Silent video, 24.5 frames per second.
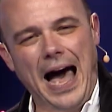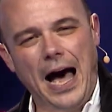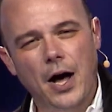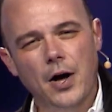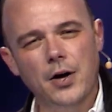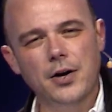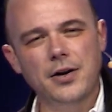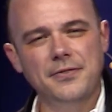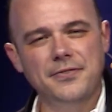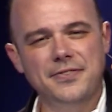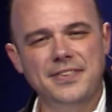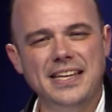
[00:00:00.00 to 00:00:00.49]

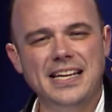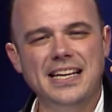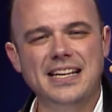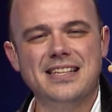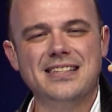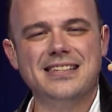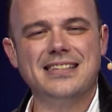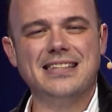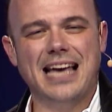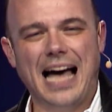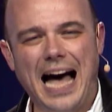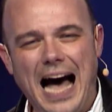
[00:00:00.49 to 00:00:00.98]
out of
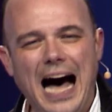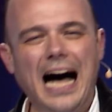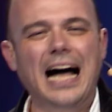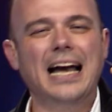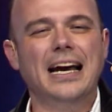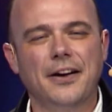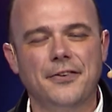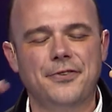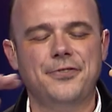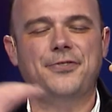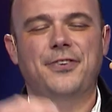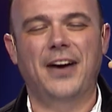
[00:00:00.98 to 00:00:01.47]
this
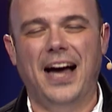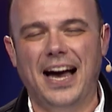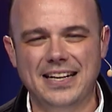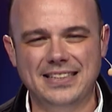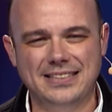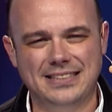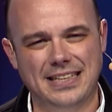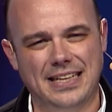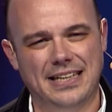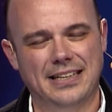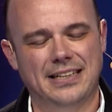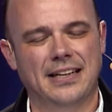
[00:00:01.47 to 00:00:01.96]

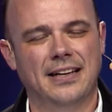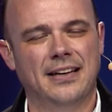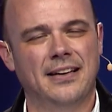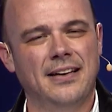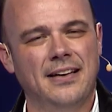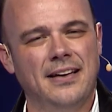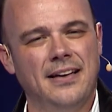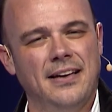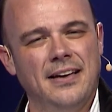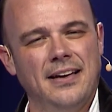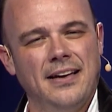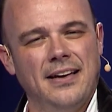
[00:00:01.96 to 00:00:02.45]
unaffected
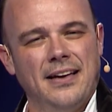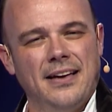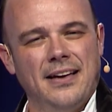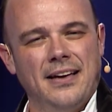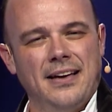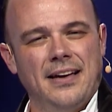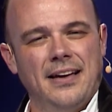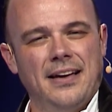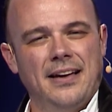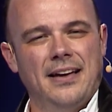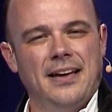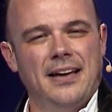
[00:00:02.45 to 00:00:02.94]

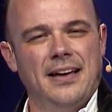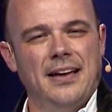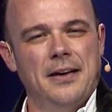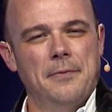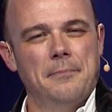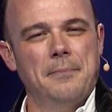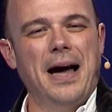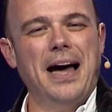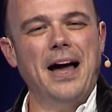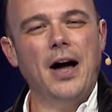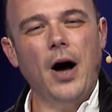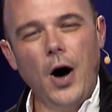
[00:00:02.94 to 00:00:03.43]

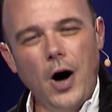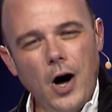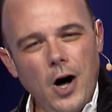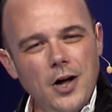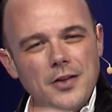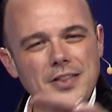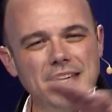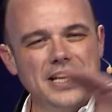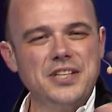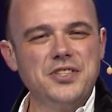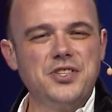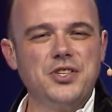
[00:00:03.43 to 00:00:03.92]
by
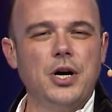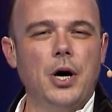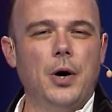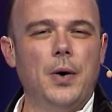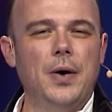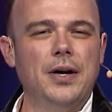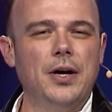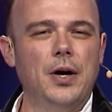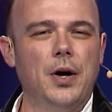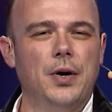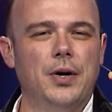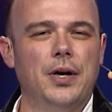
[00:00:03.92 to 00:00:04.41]
all that is
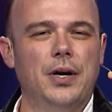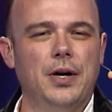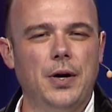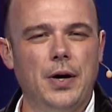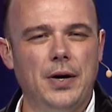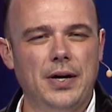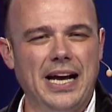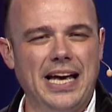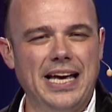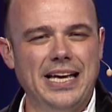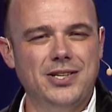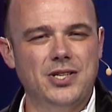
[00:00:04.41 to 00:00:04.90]
going on in
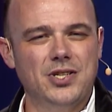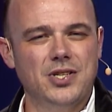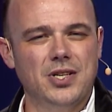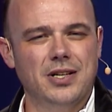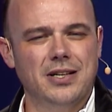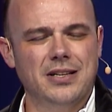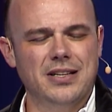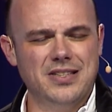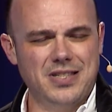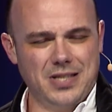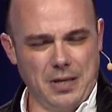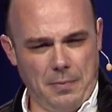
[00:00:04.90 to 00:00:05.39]
our
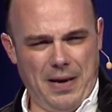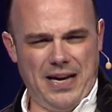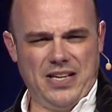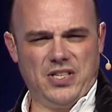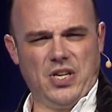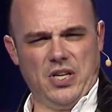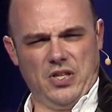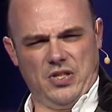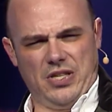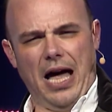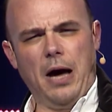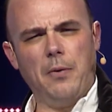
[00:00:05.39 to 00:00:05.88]
nation, somebody
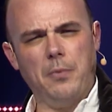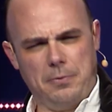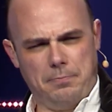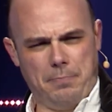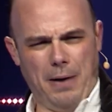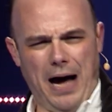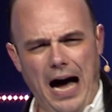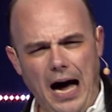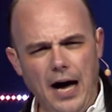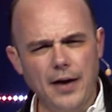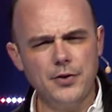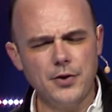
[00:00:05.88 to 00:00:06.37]
says, that
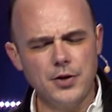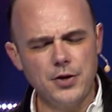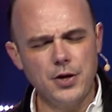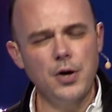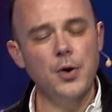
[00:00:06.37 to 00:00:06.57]
would bother